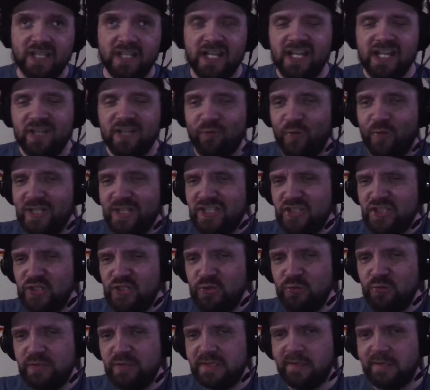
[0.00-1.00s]
when
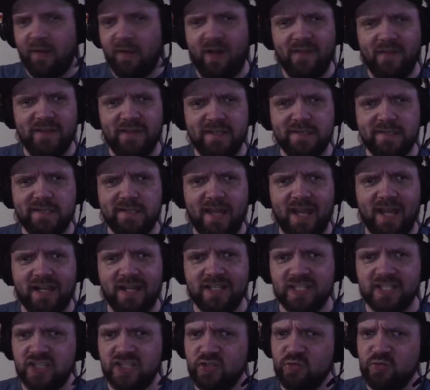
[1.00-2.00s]
you saw this title,
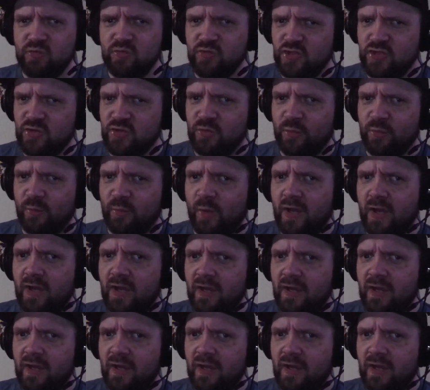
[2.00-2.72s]
you knew